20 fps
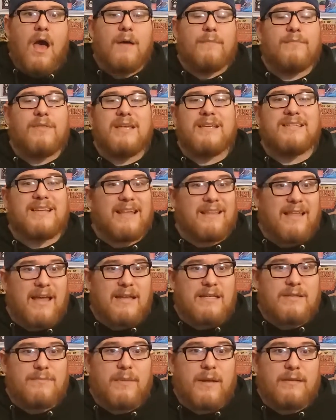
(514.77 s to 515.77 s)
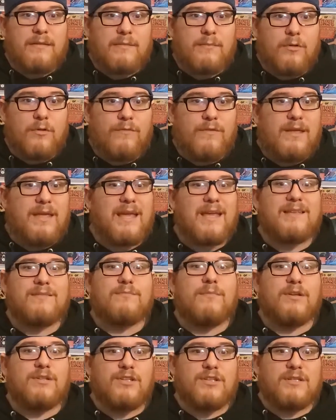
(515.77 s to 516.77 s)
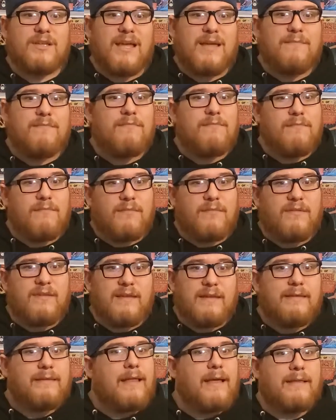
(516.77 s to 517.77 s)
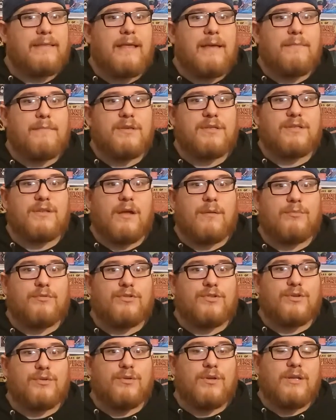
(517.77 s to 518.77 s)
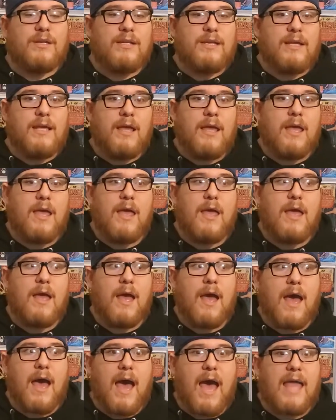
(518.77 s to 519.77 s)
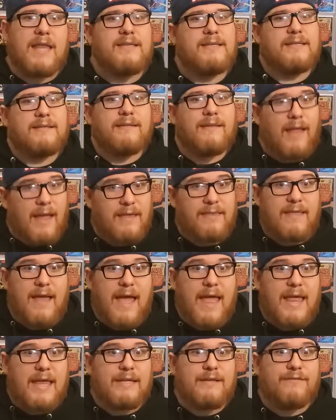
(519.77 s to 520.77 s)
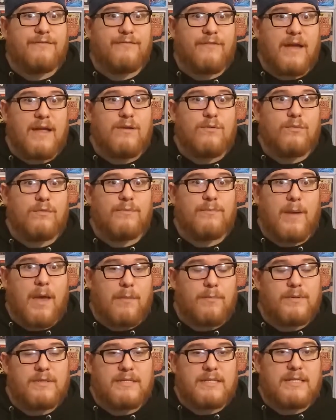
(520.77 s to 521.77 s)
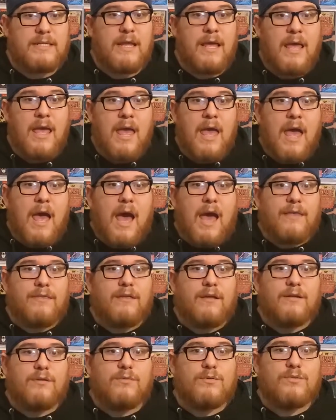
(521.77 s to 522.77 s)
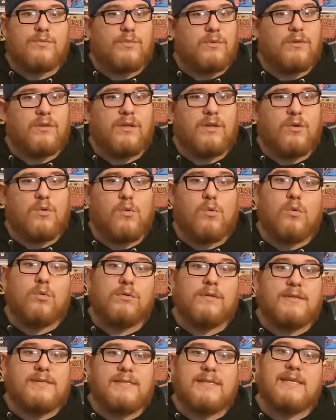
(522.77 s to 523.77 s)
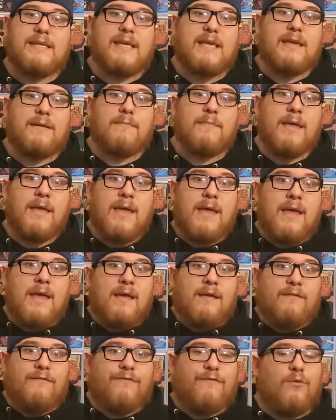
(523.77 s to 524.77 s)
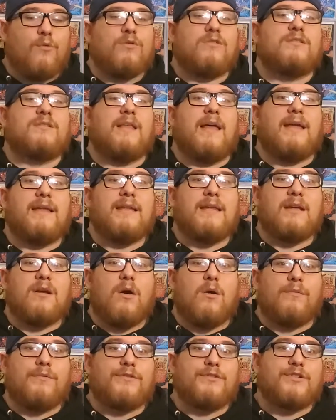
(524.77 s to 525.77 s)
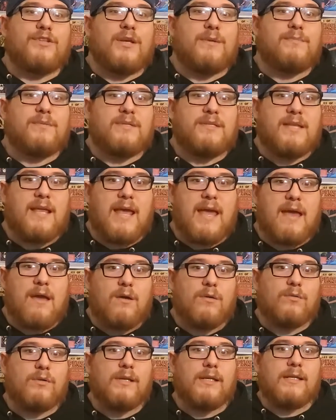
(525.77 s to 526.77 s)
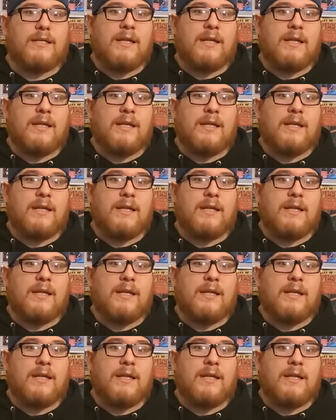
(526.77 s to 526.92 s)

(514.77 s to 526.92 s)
Things I liked about the movie, as much as I didn't like that missed opportunity, I did like that end fight with Palpatine. I thought it was really cool to see him force lightning all the ships down